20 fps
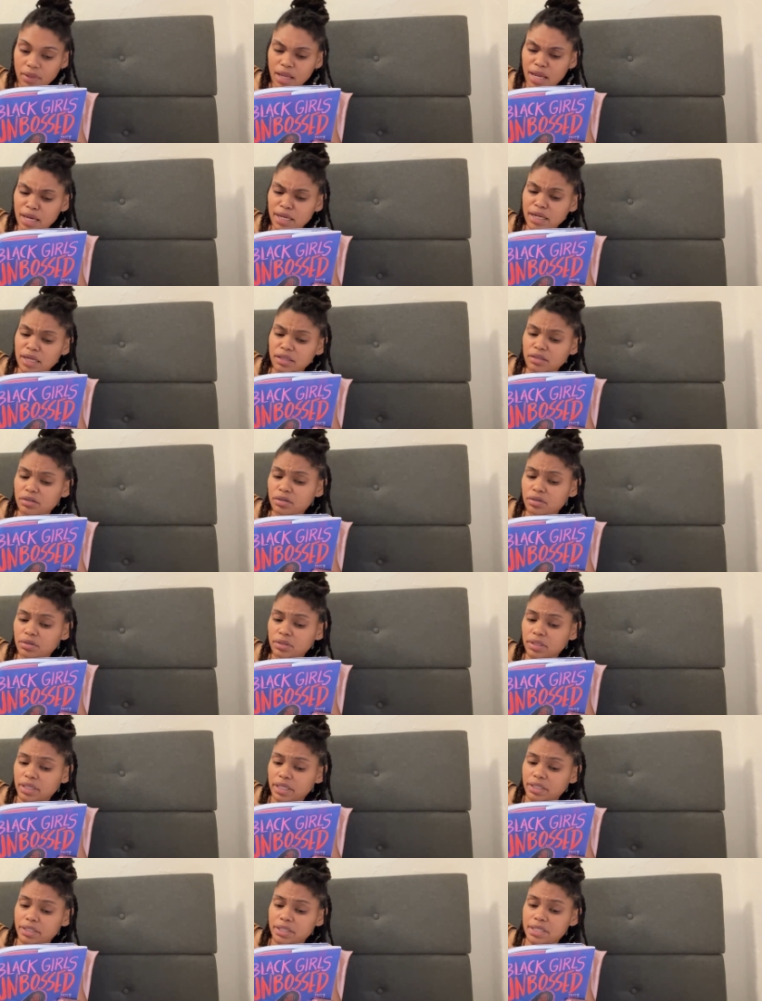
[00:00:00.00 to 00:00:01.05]
An ethical
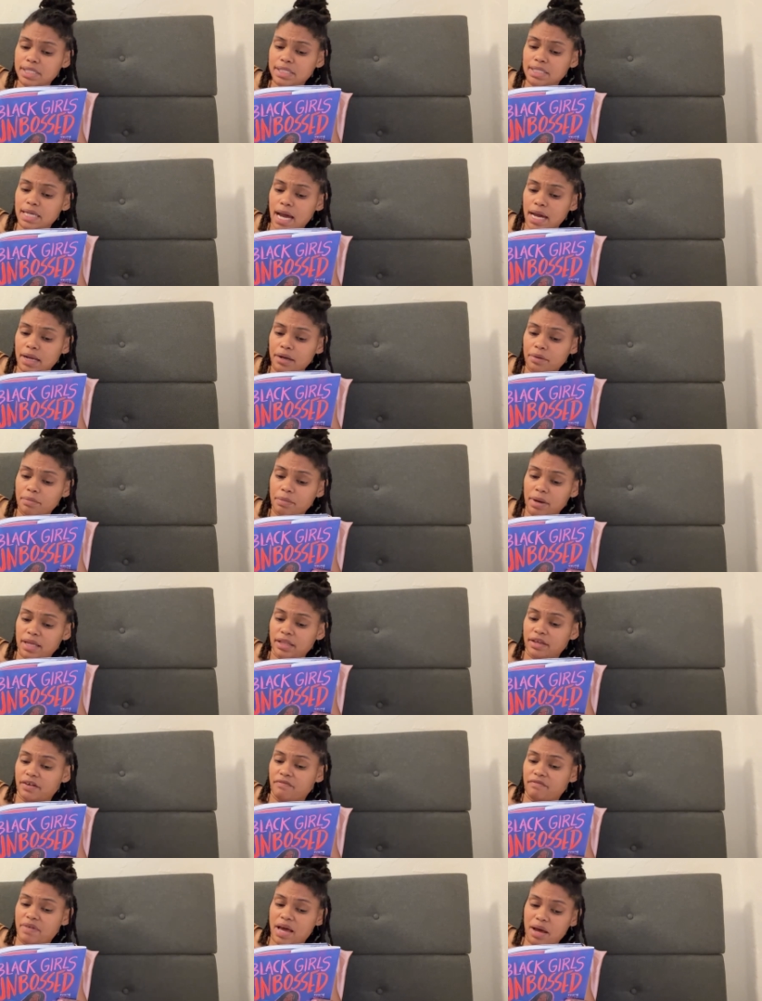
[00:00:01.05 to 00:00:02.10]
leader is guided by
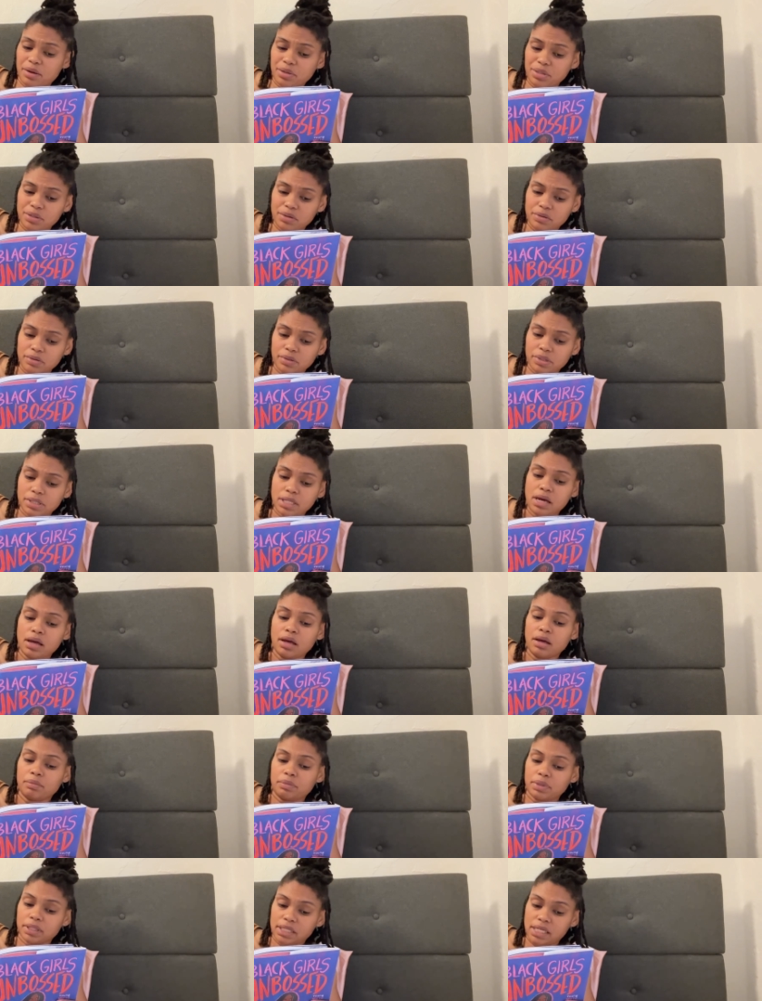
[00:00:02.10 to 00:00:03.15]
their values,
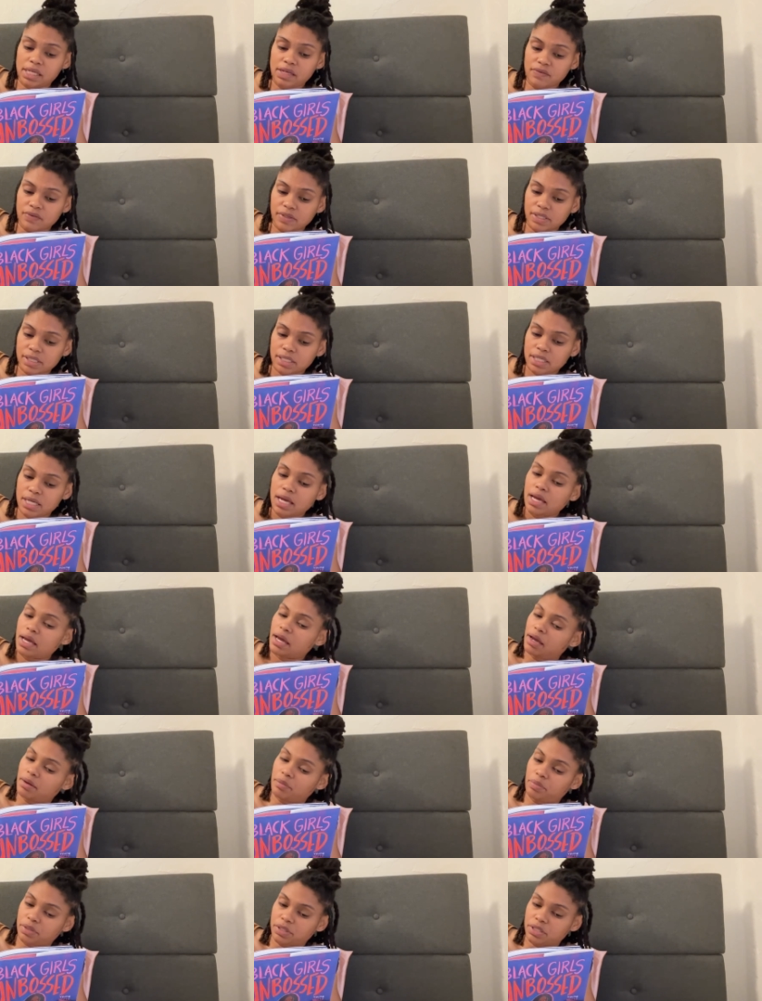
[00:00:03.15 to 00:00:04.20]
beliefs,
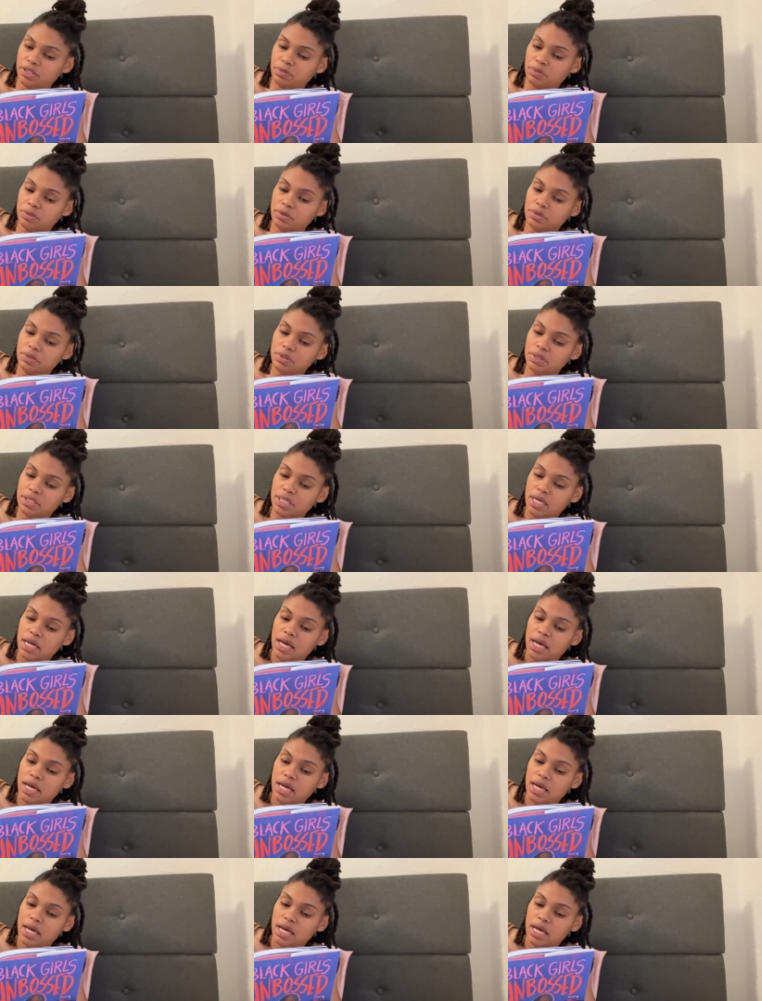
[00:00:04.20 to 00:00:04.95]
and principles.